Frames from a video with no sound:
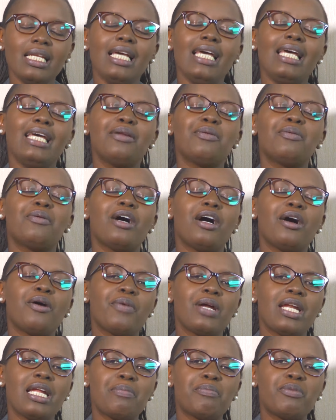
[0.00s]
And
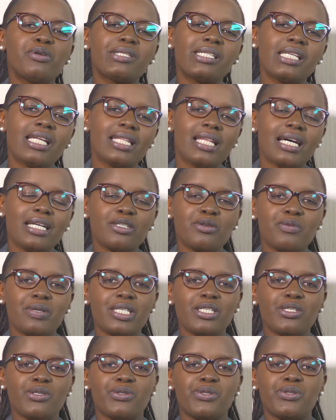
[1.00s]
when I posted that
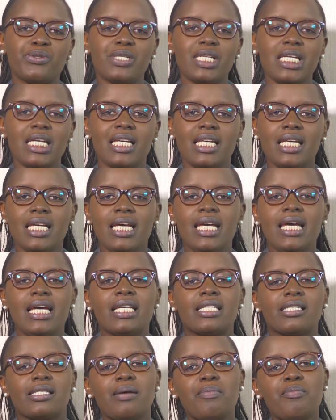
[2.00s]
question today,
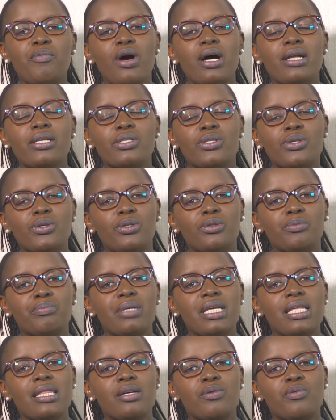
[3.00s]
someone told
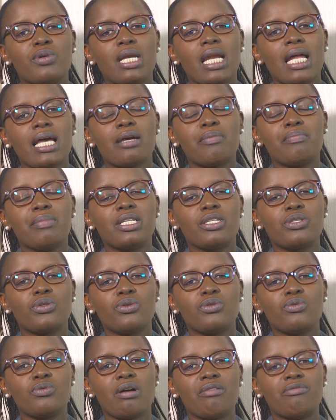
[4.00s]
me they would like me to
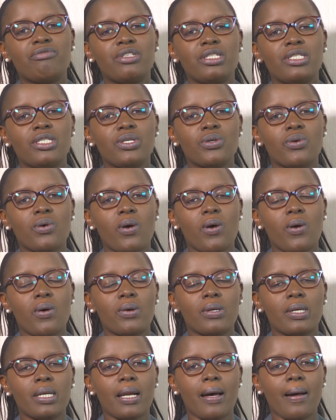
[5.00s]
do a video
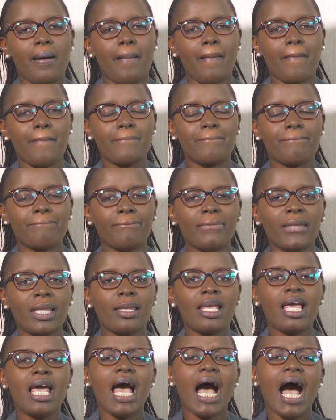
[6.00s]
on
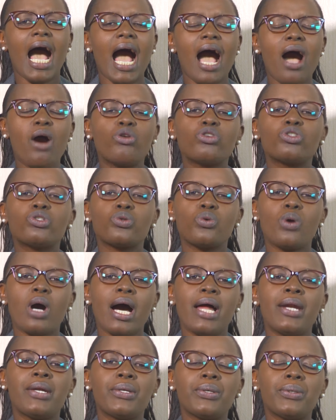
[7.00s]
how to
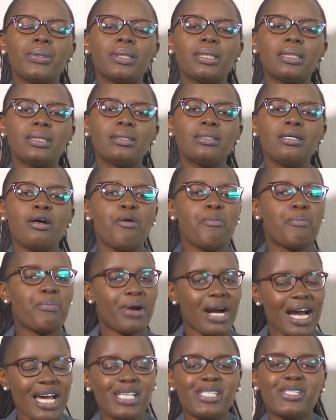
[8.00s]
handle
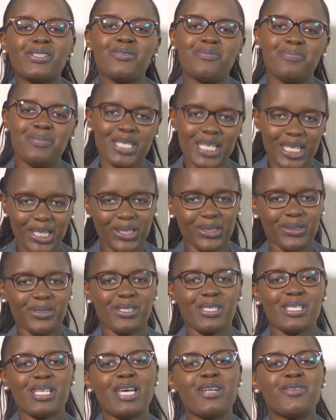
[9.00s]
price
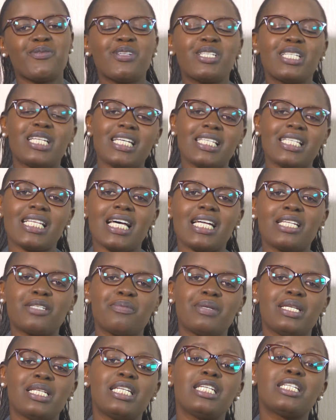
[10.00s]
objections. And what
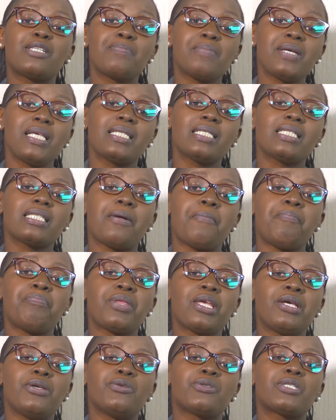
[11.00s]
that mean? It means
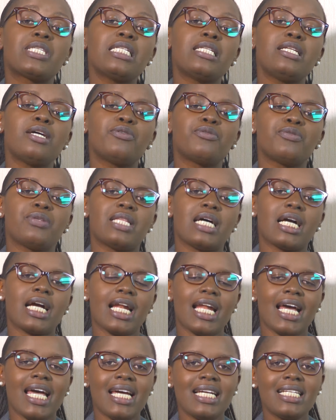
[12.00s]
you sit down with a
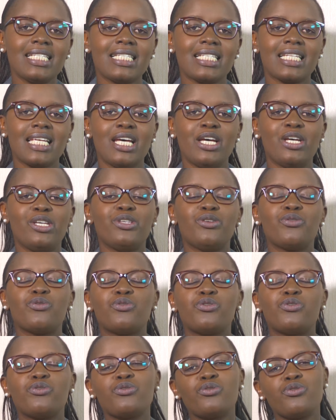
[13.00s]
client,
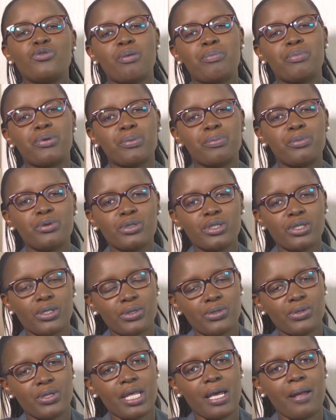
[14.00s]
you do your
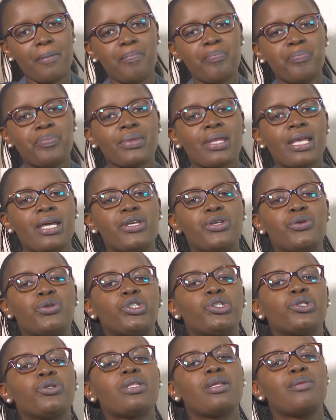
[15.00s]
proposal to them, you
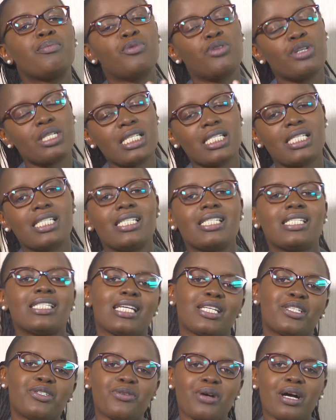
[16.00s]
show them what it is
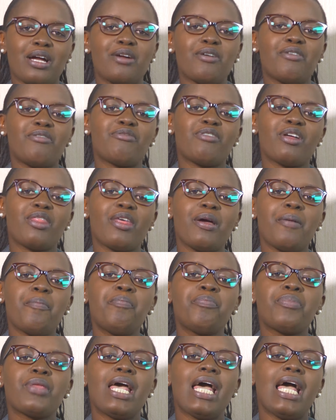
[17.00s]
that you can offer them.